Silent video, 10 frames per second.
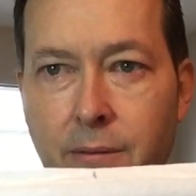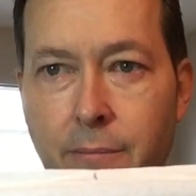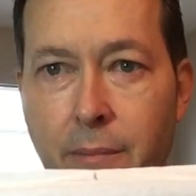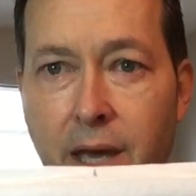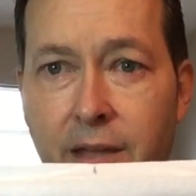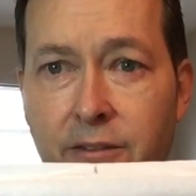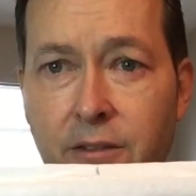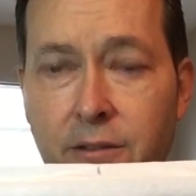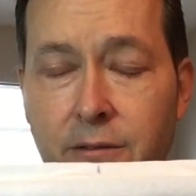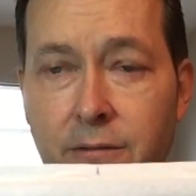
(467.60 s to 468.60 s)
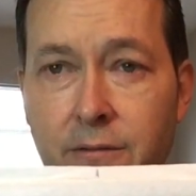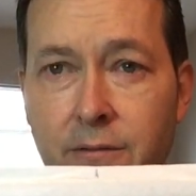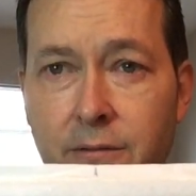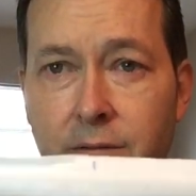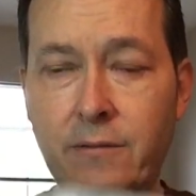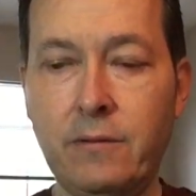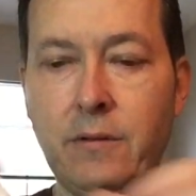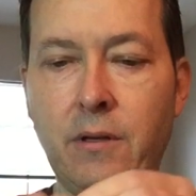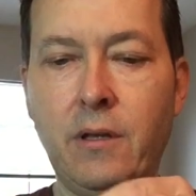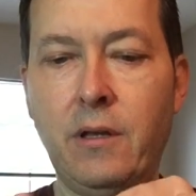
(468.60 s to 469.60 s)
mask,
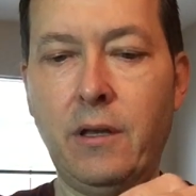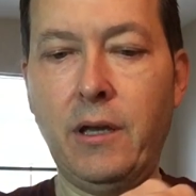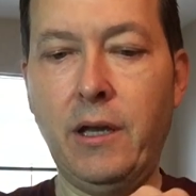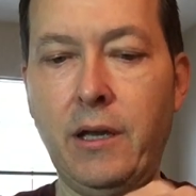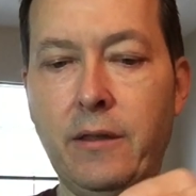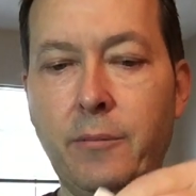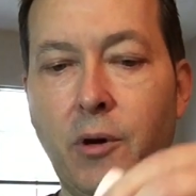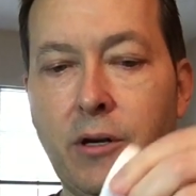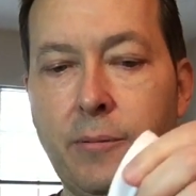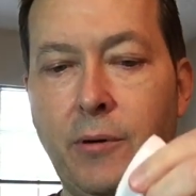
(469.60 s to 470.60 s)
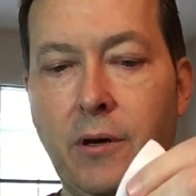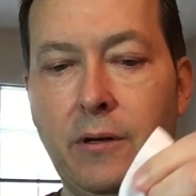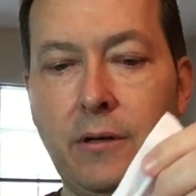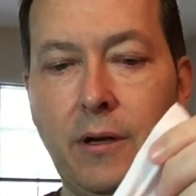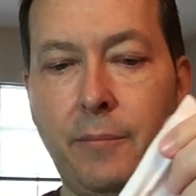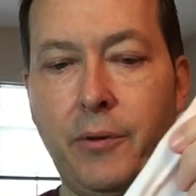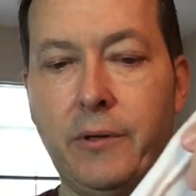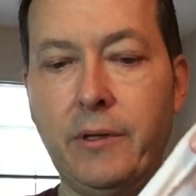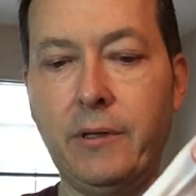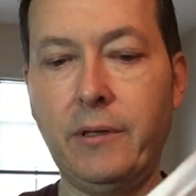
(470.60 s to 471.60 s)
and the marked part I'm
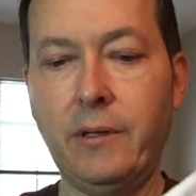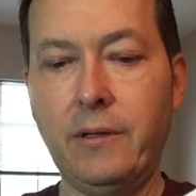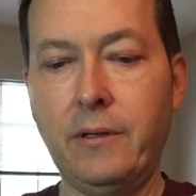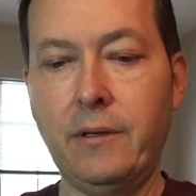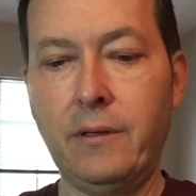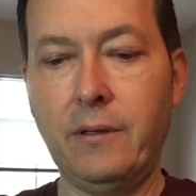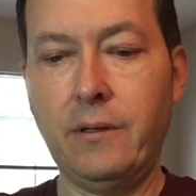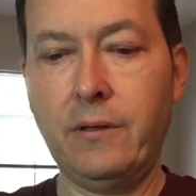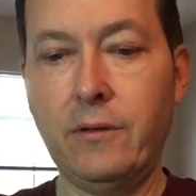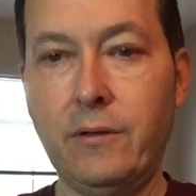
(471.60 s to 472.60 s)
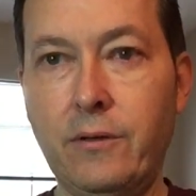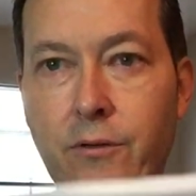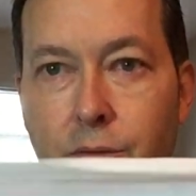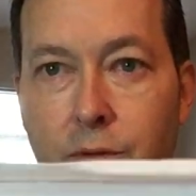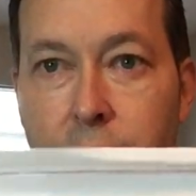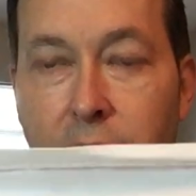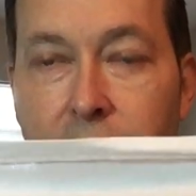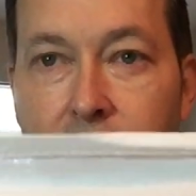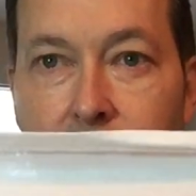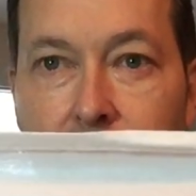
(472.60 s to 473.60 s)
putting towards my
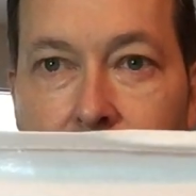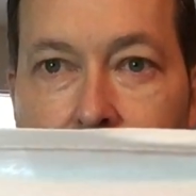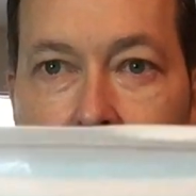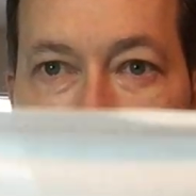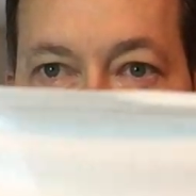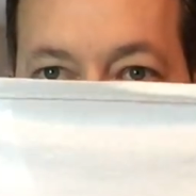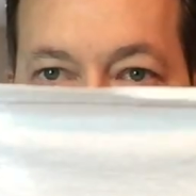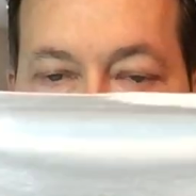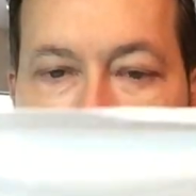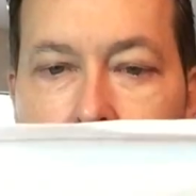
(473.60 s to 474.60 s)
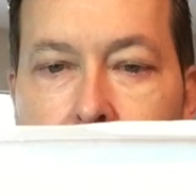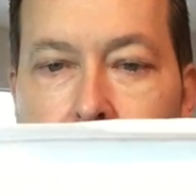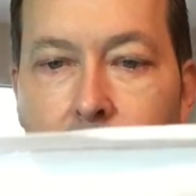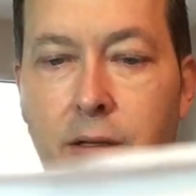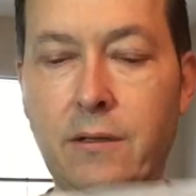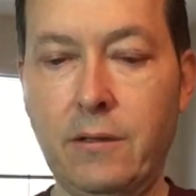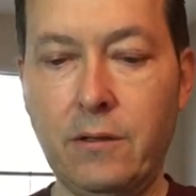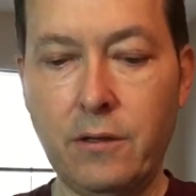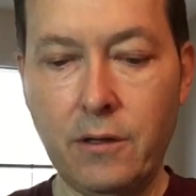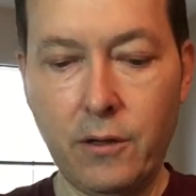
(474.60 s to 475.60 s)
face and
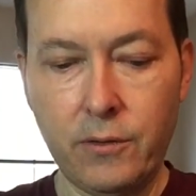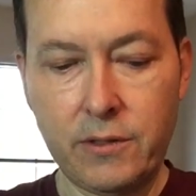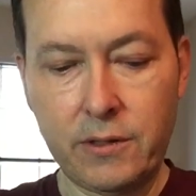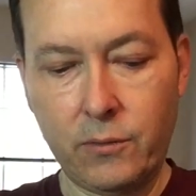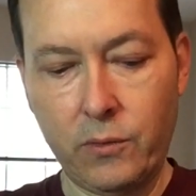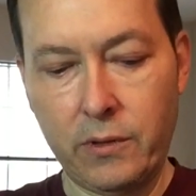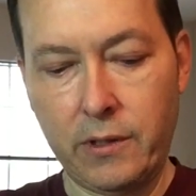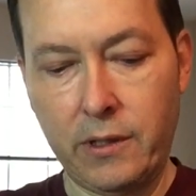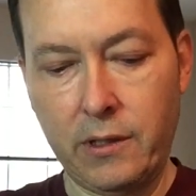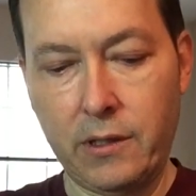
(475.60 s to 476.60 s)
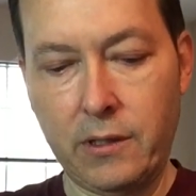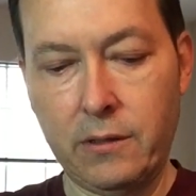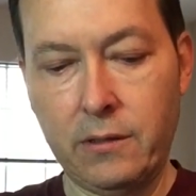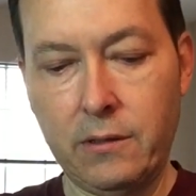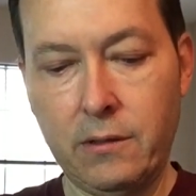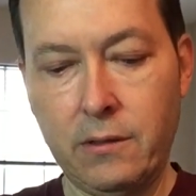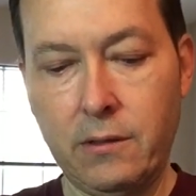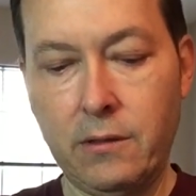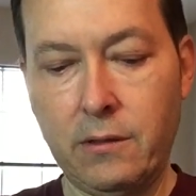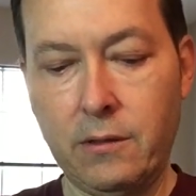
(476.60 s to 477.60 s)
noticing where the
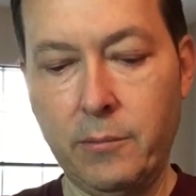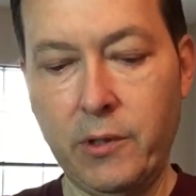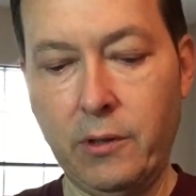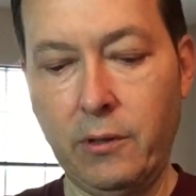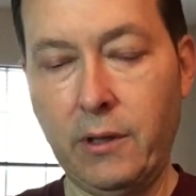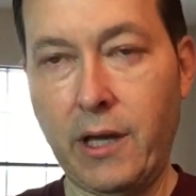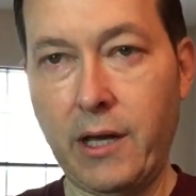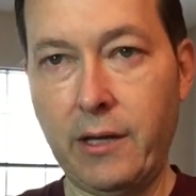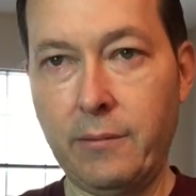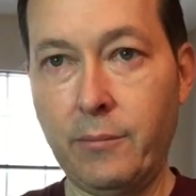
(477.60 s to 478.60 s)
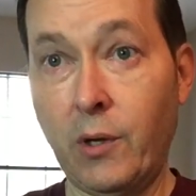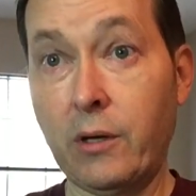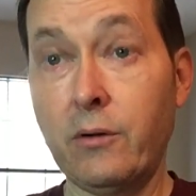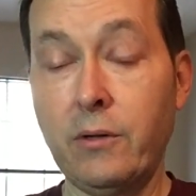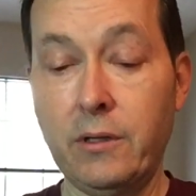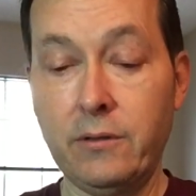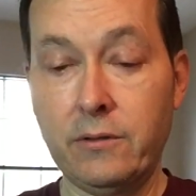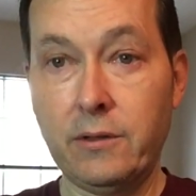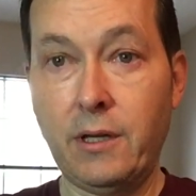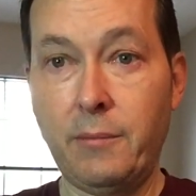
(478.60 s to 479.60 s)
middle line marker
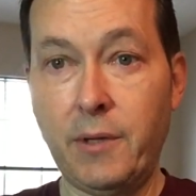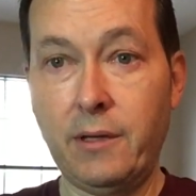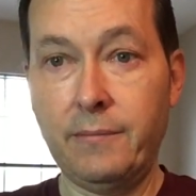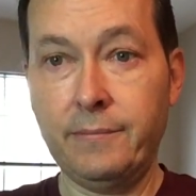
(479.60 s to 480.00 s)
is that I made.